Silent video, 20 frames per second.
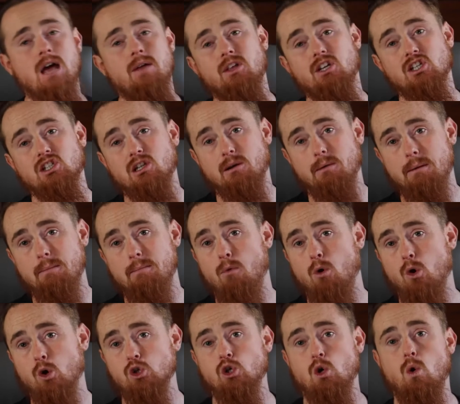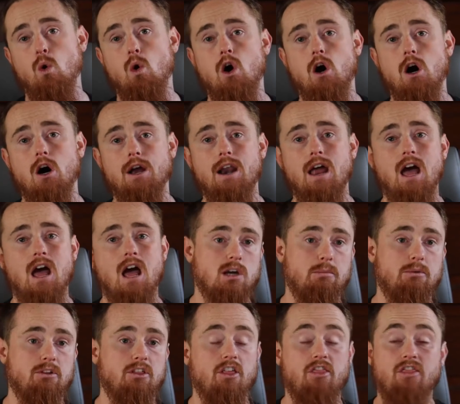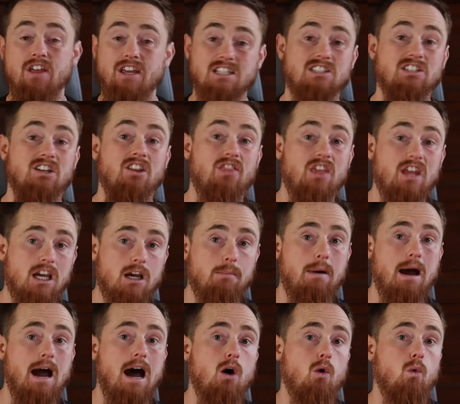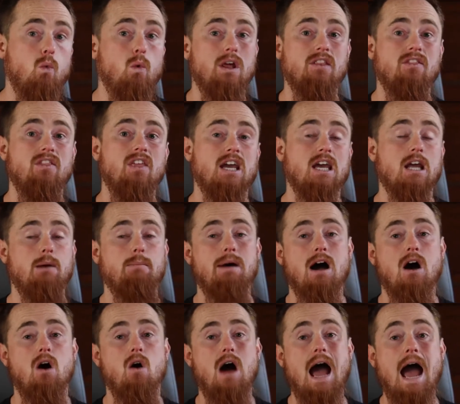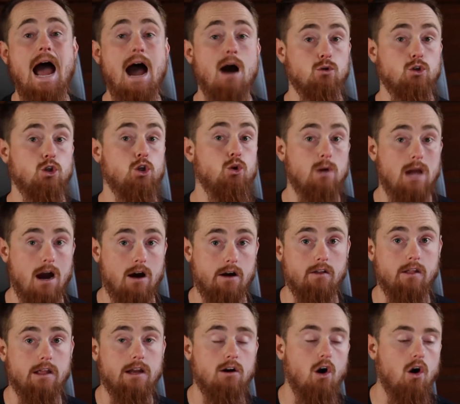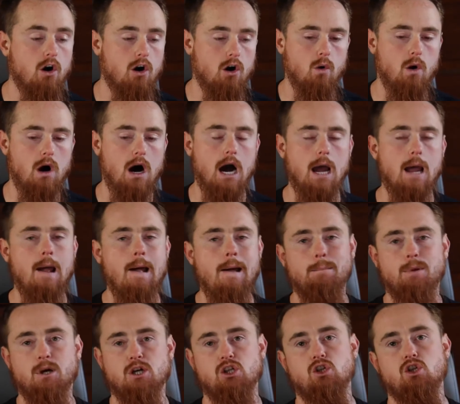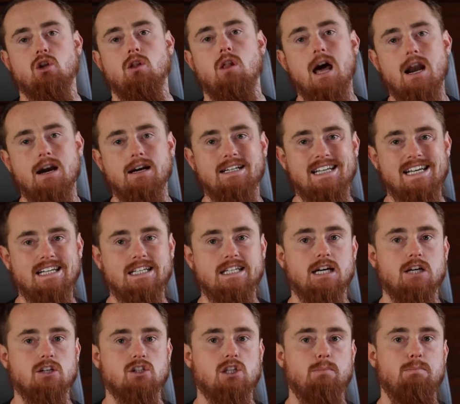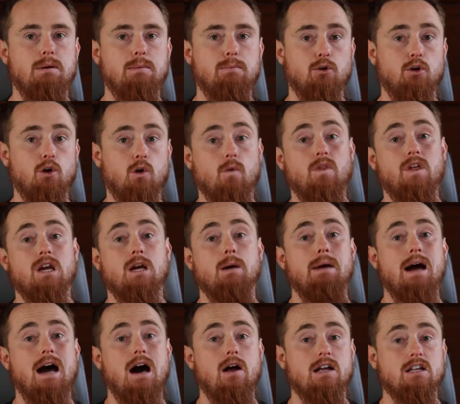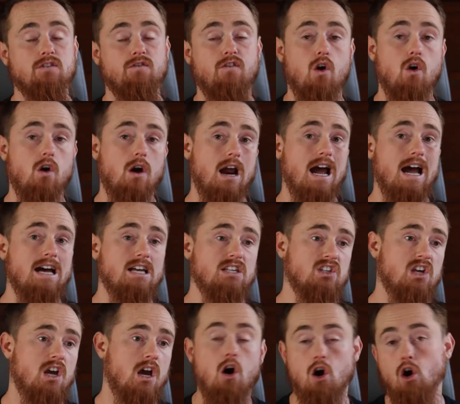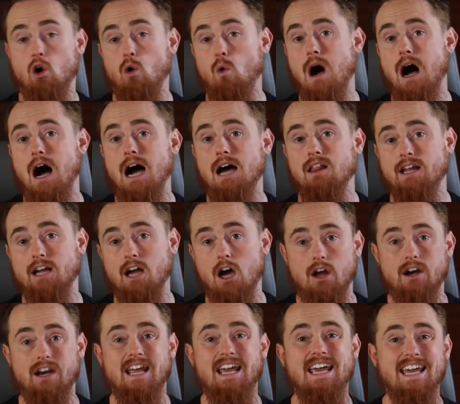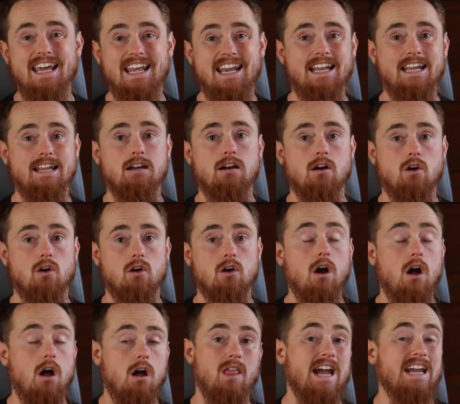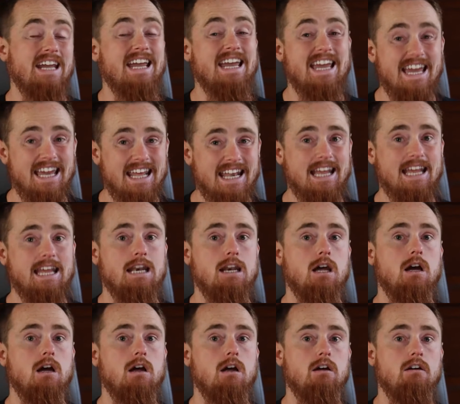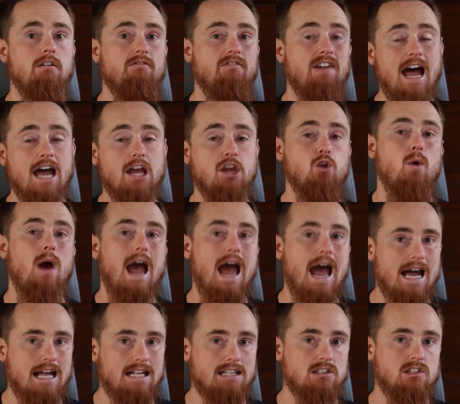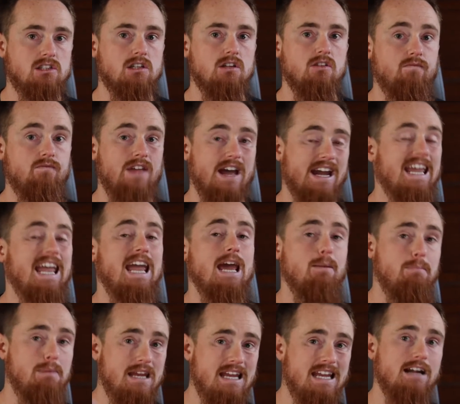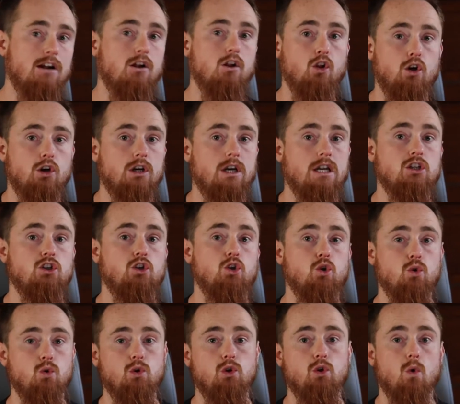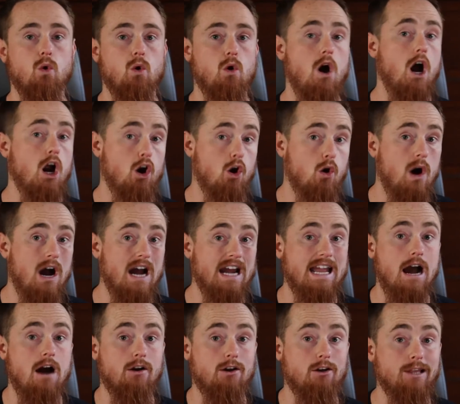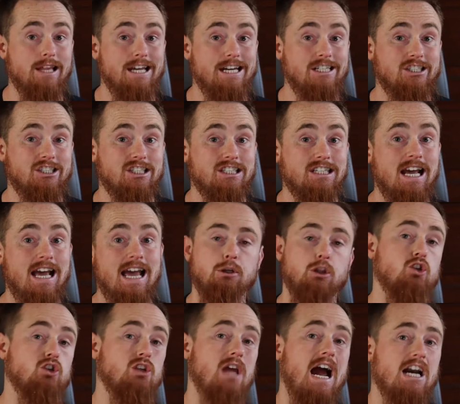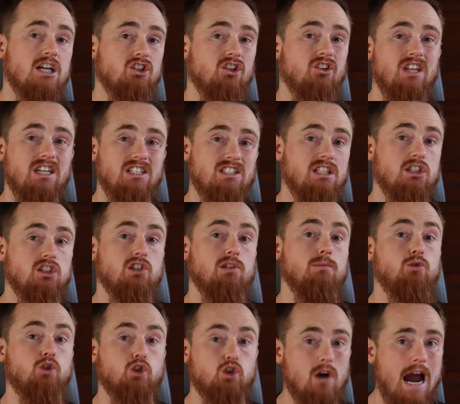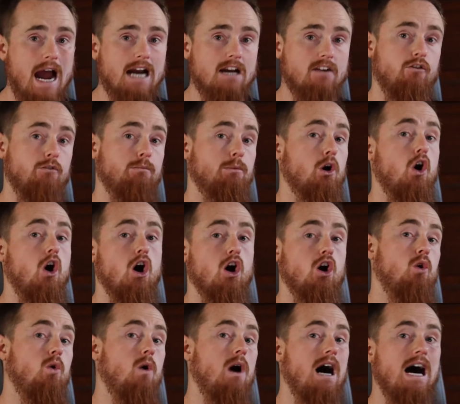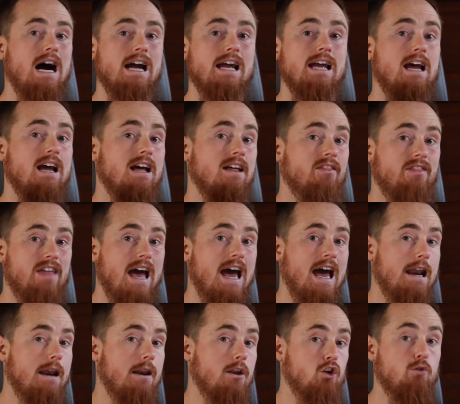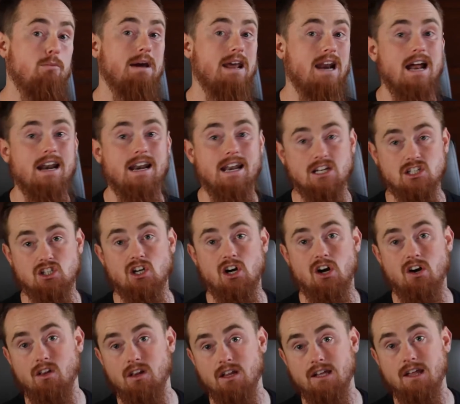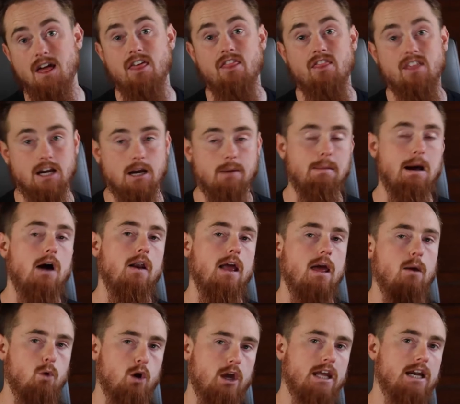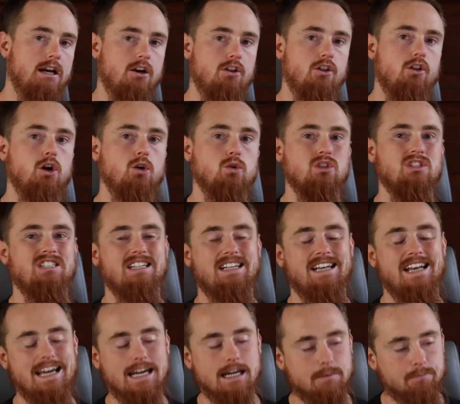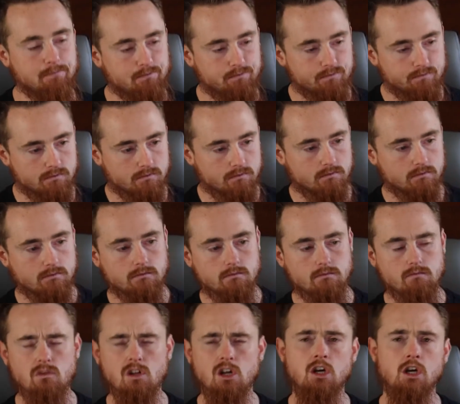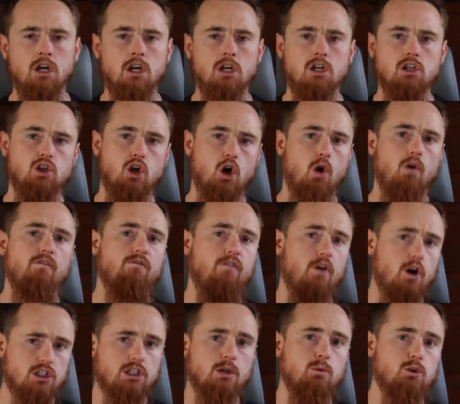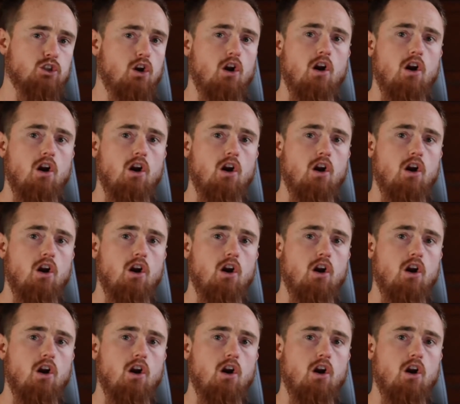This is gonna be more so on some of the things to think about when thinking about how to calculate an ROI, because there's a lot of details that people don't think about as far as ROI, like unhidden or like hidden value adds that can be included into your ROI calculation, but there's actually things that subtract from your ROI that you may not necessarily think about, and we'll get into those today. So first thing we're